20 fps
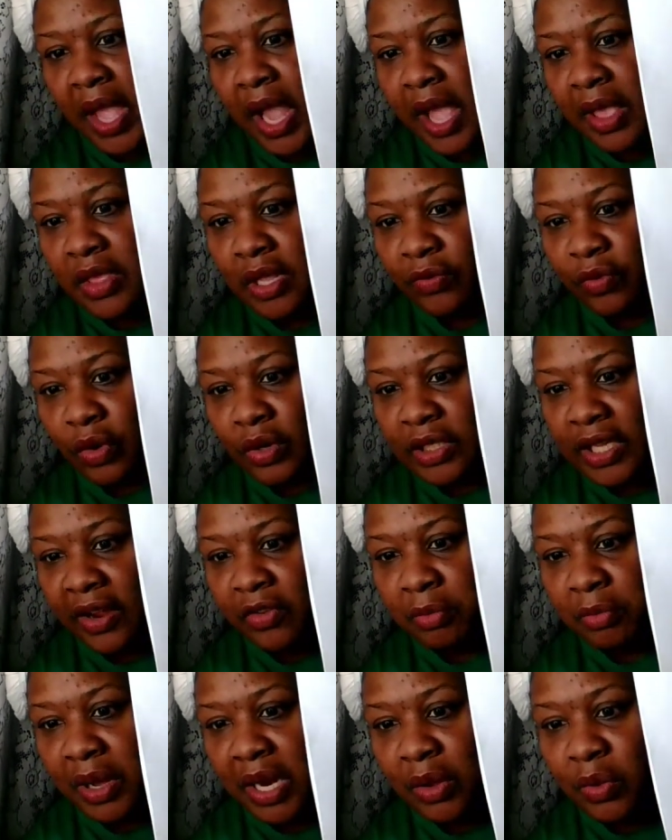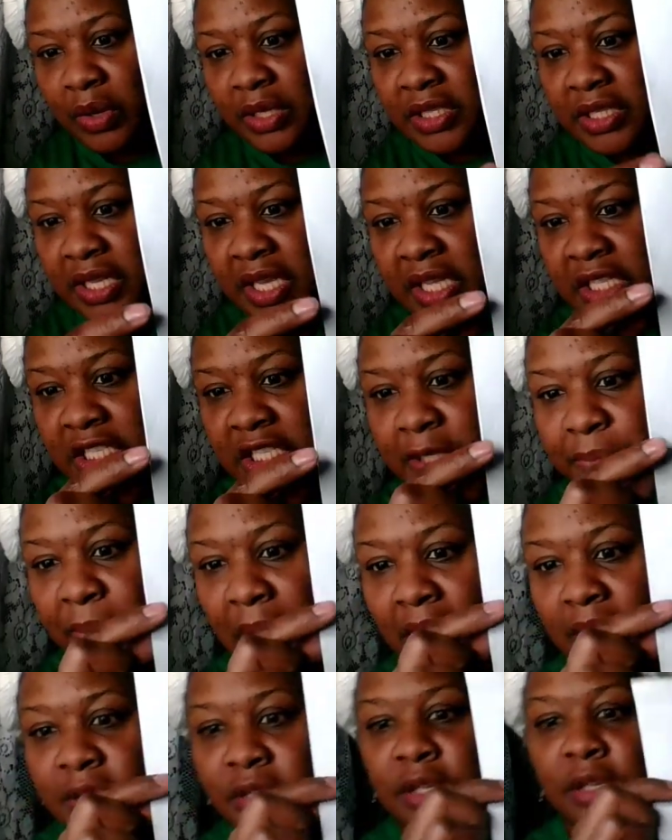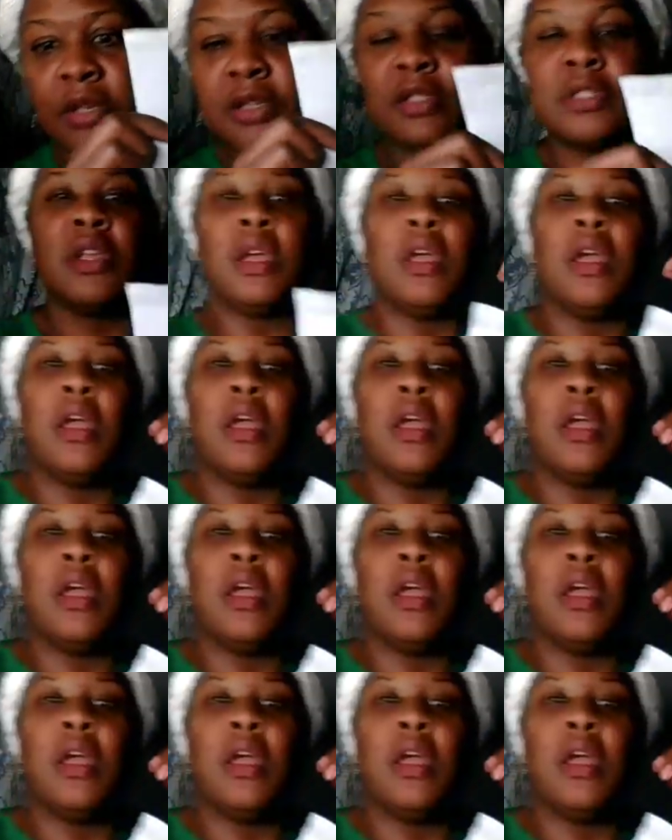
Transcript: And then, of course, everybody wants to get sponsors.